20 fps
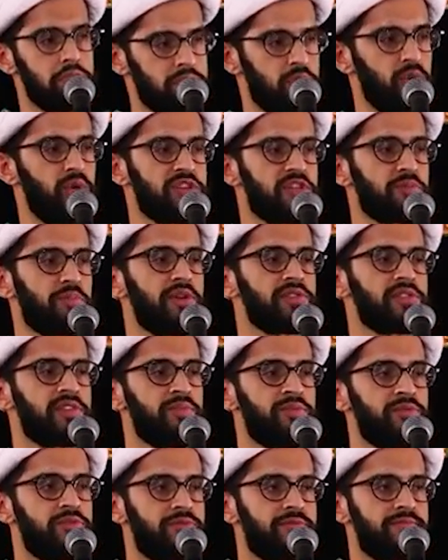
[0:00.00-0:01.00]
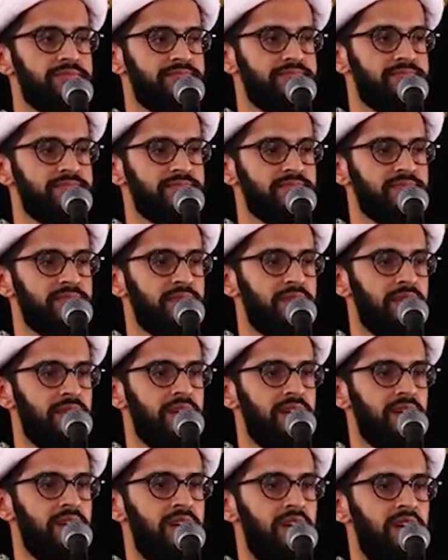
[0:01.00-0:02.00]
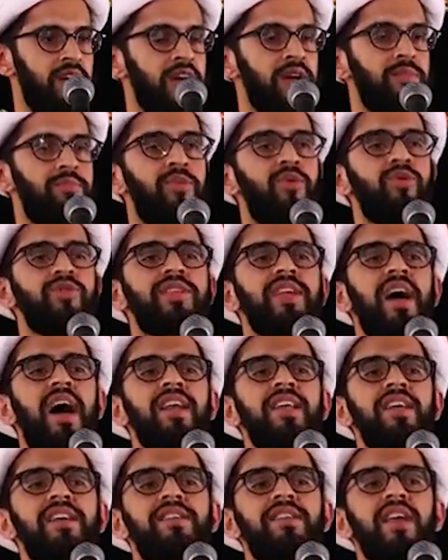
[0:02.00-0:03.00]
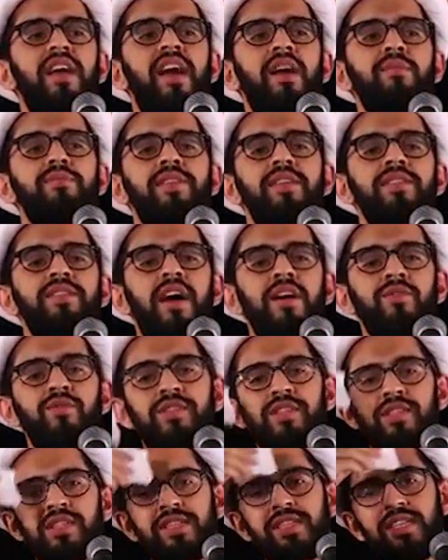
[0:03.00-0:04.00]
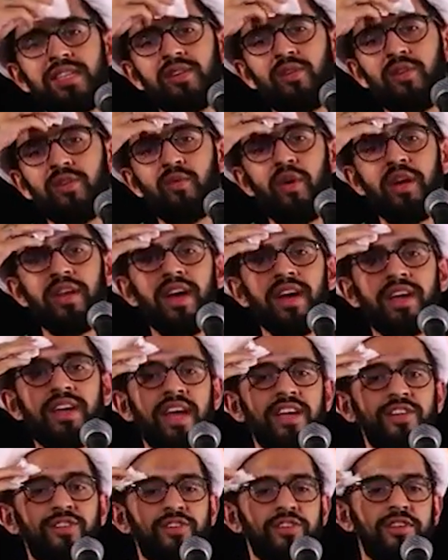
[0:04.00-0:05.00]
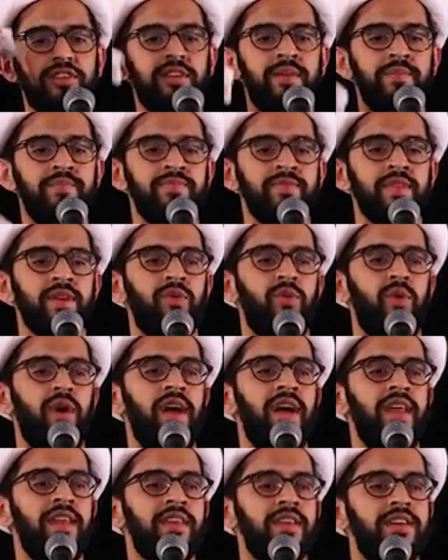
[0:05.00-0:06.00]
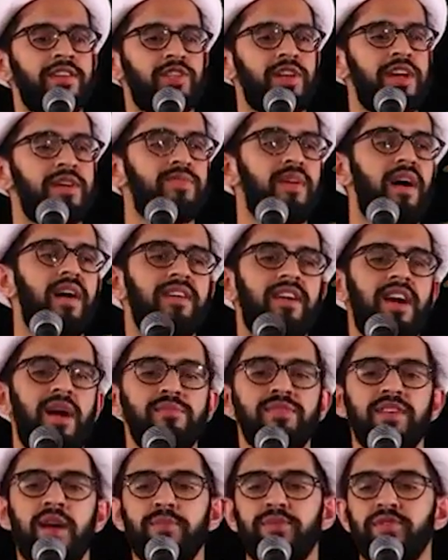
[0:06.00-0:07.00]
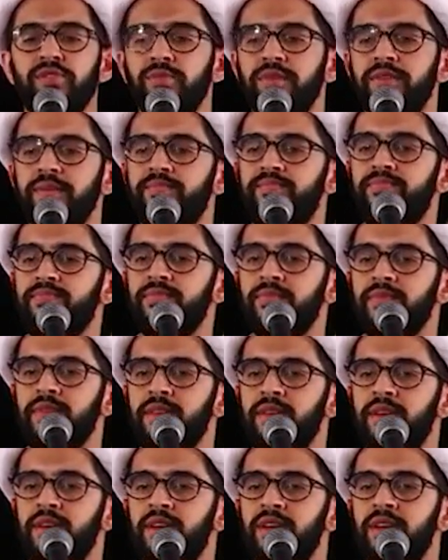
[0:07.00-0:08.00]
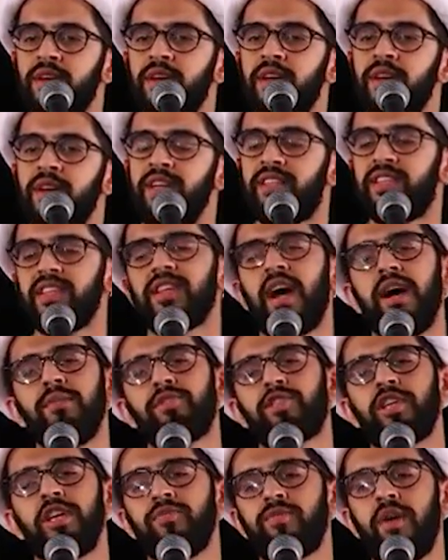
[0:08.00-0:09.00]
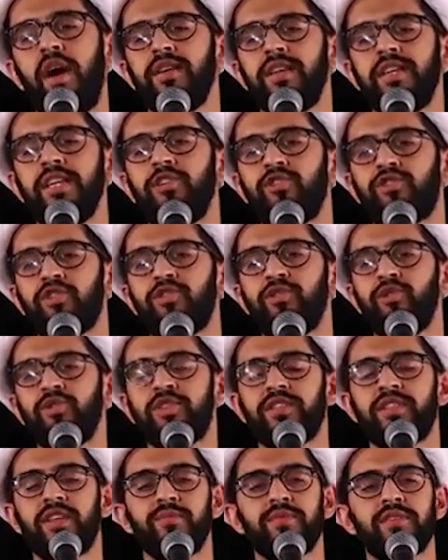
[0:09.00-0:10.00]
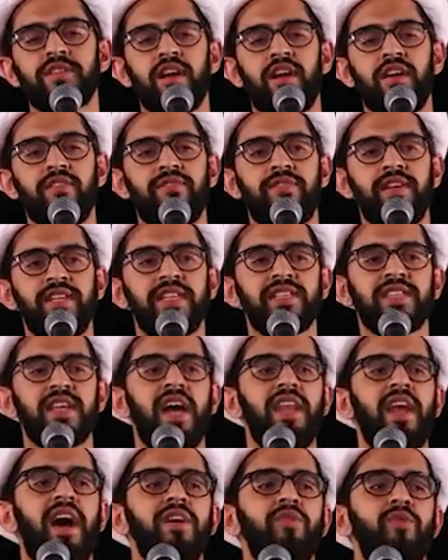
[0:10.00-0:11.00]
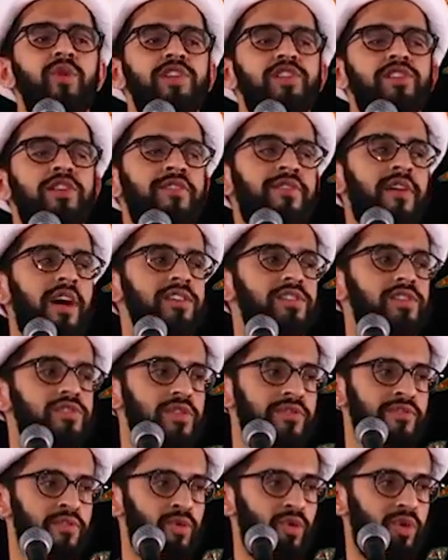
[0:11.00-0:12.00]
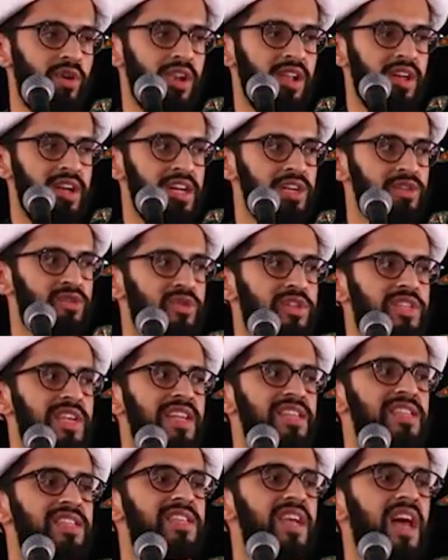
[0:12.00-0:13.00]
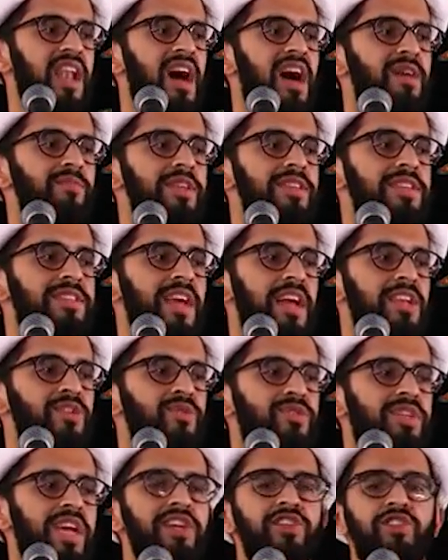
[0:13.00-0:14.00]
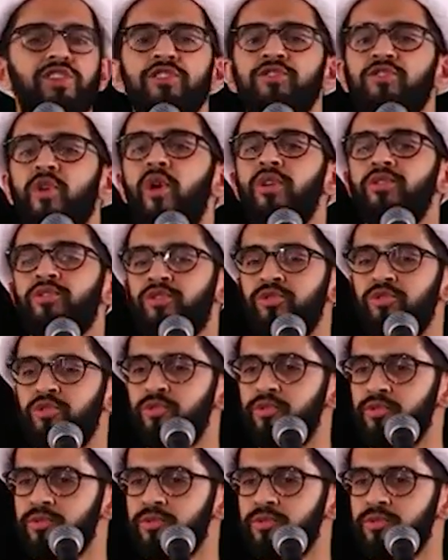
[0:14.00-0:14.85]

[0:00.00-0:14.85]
So it's possible. Musa alayhi salam says, I was sitting on one occasion when shaitan comes up to me. He says, I'm shaitan. He introduces himself. He says, and I wished first of all to send salam and salutations onto you.